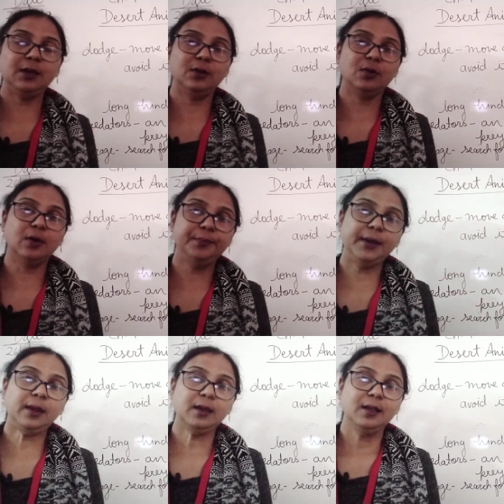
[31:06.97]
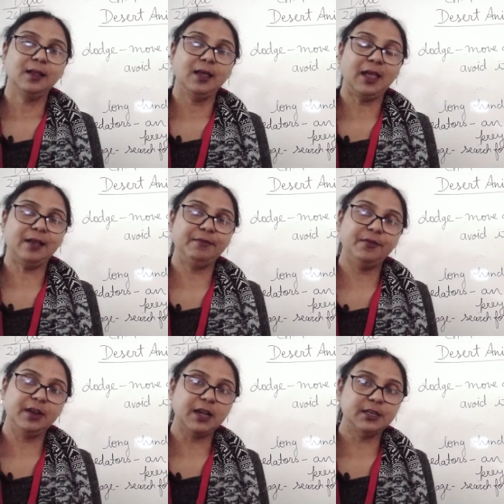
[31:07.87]
in your copy, and we
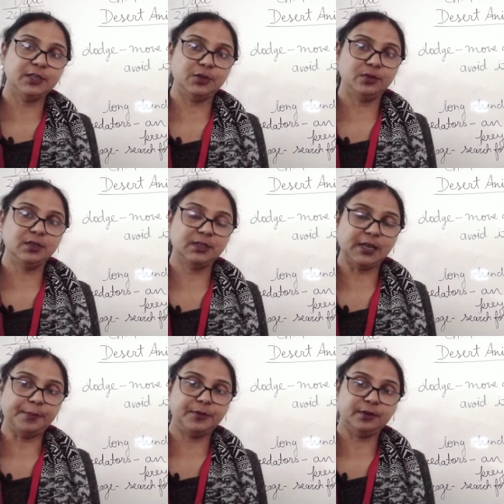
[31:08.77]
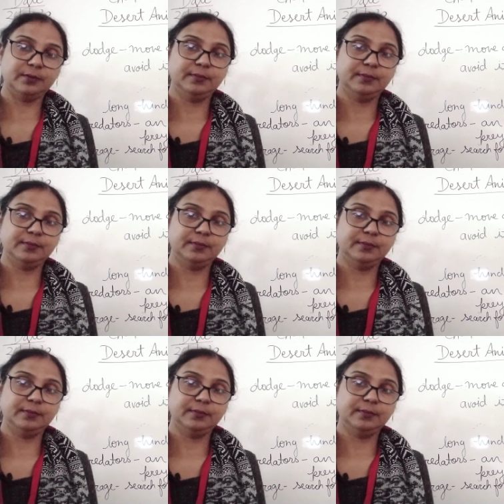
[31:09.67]
will continue this chapter.